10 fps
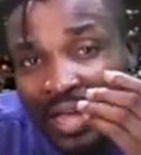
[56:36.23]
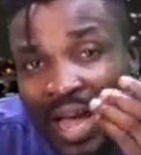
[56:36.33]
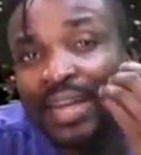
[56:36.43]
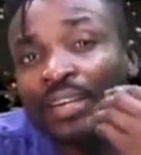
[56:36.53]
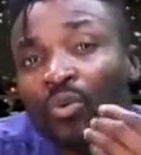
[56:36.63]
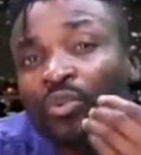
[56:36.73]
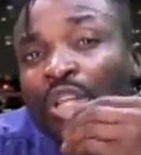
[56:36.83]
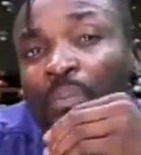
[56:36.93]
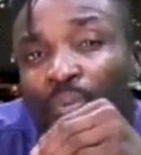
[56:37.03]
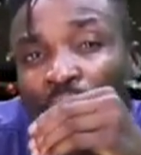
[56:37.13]
How they
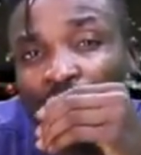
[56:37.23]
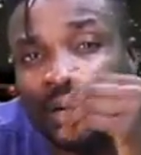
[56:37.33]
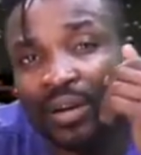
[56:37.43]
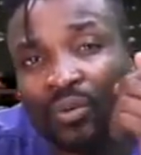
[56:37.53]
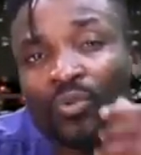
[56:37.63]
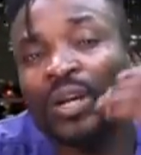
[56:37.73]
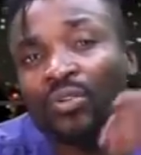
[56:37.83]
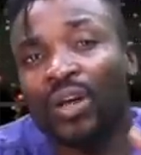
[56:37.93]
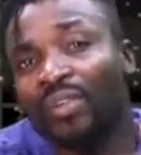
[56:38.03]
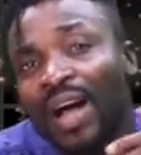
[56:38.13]
want to pay una? When
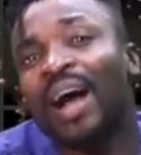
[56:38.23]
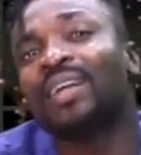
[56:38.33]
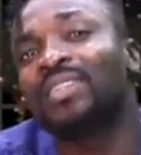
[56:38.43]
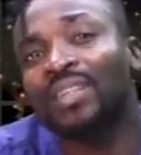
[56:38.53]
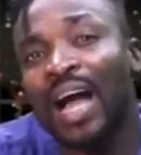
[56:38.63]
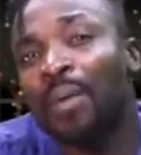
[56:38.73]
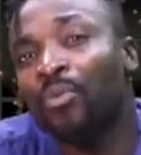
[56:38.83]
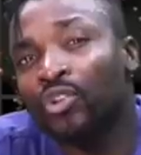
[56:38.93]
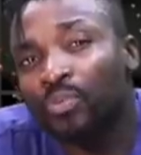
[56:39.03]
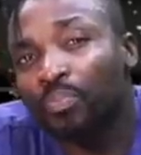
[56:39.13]
I don't ever ask how
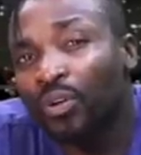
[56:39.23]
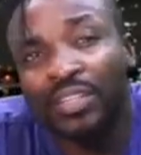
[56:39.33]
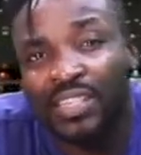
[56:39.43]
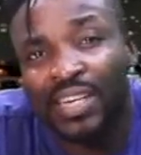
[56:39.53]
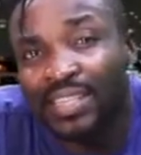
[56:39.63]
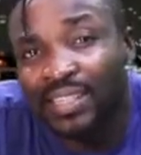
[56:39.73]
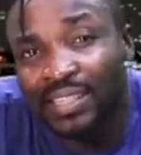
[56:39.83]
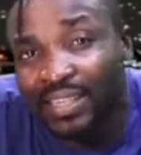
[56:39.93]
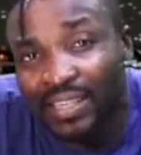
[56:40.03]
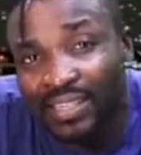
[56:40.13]
much politicians they
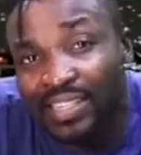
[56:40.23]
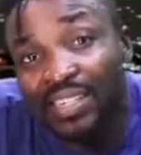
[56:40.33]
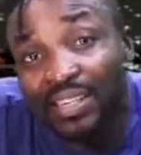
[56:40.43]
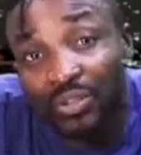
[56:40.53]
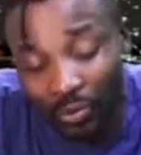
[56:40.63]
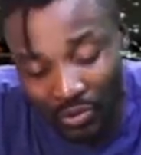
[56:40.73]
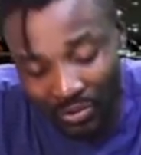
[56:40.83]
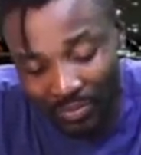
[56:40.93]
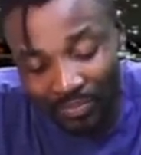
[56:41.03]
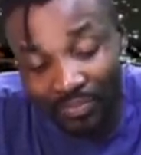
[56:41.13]
take,
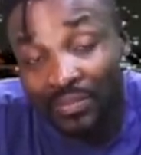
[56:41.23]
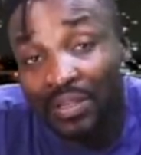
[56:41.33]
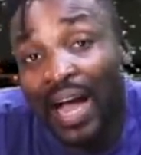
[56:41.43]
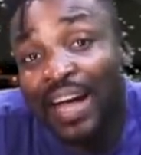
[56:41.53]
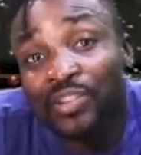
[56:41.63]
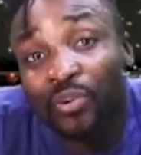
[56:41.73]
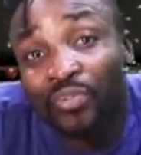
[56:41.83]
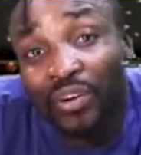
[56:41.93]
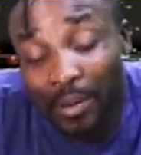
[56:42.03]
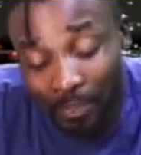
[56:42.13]
senators, as
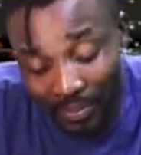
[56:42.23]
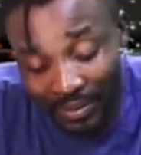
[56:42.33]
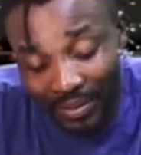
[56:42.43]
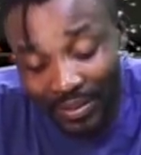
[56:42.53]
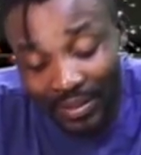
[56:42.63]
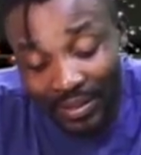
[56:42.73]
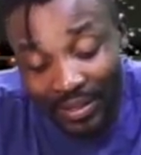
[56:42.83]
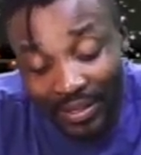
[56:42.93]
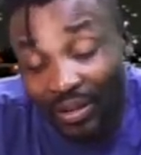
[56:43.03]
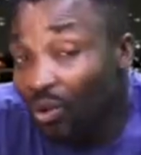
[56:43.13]
of rep,
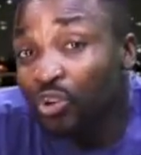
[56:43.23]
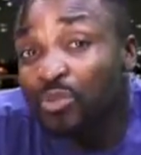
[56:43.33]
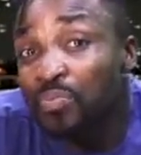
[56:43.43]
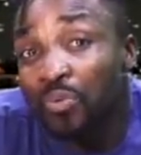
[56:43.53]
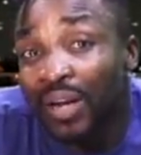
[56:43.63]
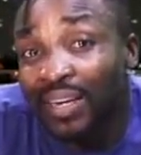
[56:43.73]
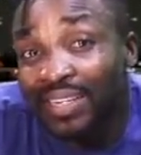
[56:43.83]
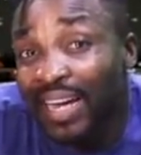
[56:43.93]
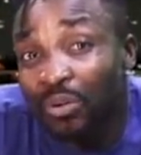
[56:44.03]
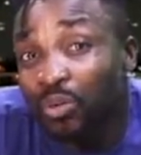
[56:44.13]
all those people na
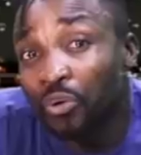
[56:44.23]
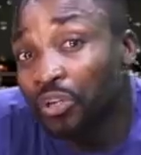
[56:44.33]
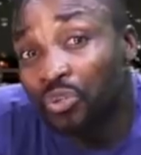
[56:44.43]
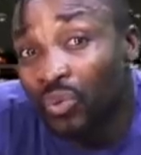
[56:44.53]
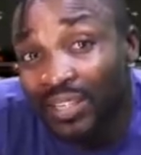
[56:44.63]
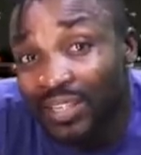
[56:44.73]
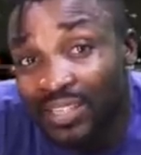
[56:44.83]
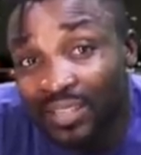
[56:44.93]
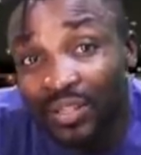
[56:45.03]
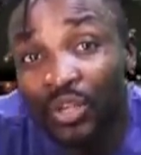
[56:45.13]
the guy don't really do
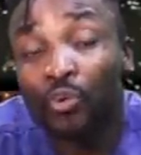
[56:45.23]
anything.